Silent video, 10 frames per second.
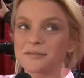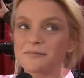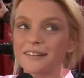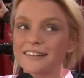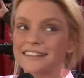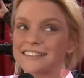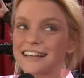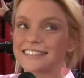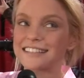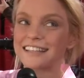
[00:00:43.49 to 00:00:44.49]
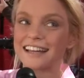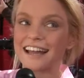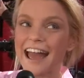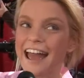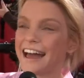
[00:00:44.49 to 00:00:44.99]
completely
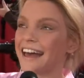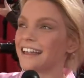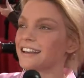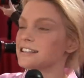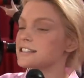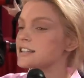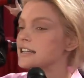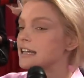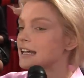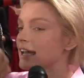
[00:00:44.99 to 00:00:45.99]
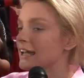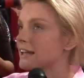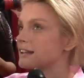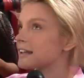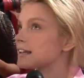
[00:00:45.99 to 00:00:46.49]
sexy, and
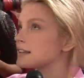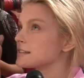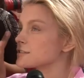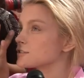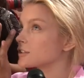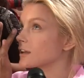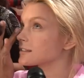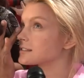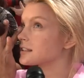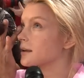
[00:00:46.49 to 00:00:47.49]
it is just the